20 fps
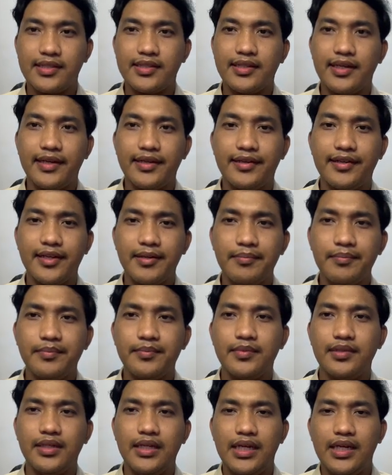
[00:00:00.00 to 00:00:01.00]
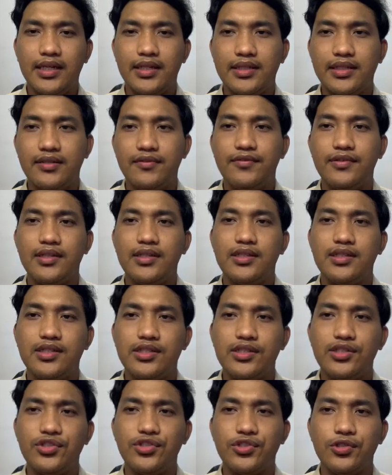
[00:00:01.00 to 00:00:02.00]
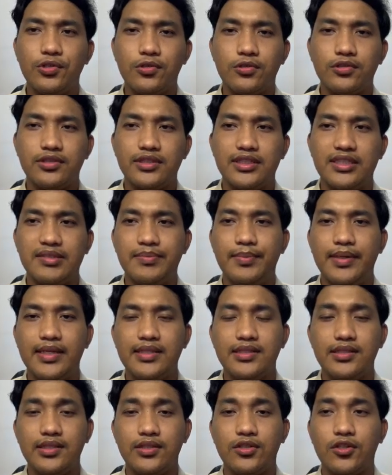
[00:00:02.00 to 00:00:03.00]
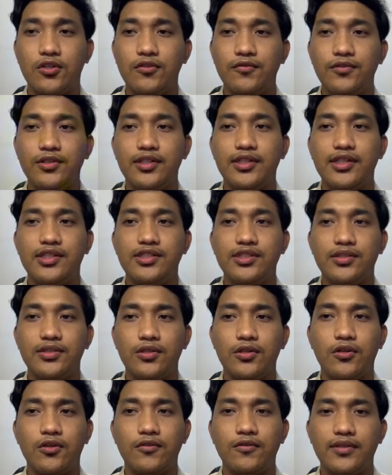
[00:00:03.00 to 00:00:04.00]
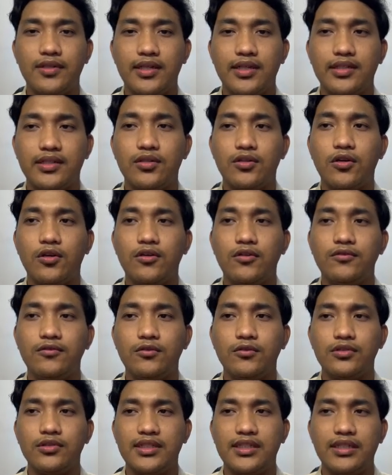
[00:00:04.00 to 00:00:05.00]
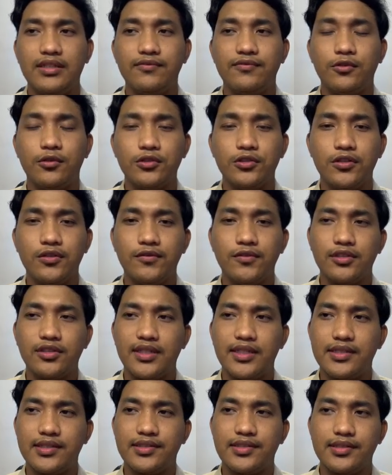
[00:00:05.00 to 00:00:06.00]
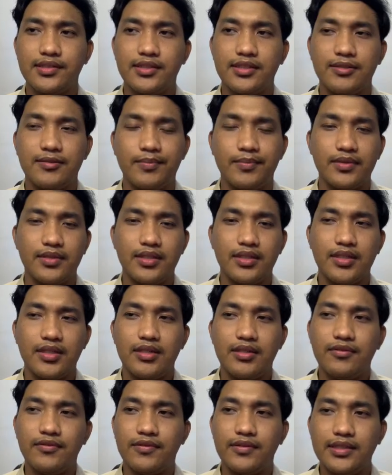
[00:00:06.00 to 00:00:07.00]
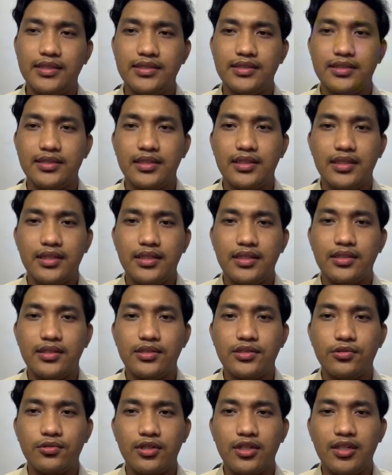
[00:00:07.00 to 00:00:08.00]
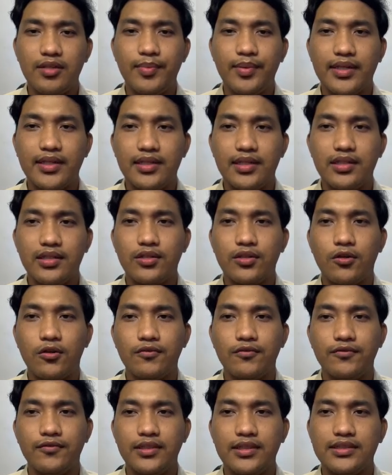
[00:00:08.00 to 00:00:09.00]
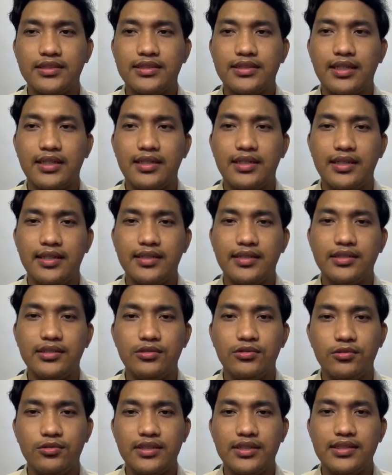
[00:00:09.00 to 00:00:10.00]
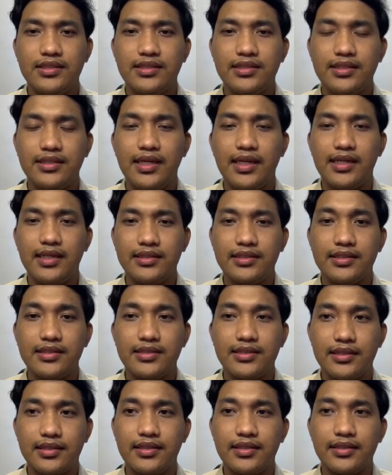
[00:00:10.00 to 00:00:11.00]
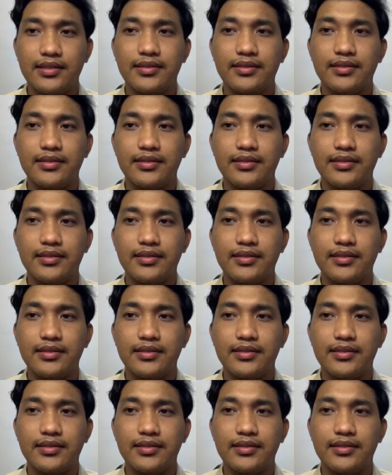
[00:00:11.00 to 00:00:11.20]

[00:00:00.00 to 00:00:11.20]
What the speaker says: diagram. The figure shows the basic configuration of an off-grid photovoltaic system. First, the solar panel converts sunlight into DC electricity.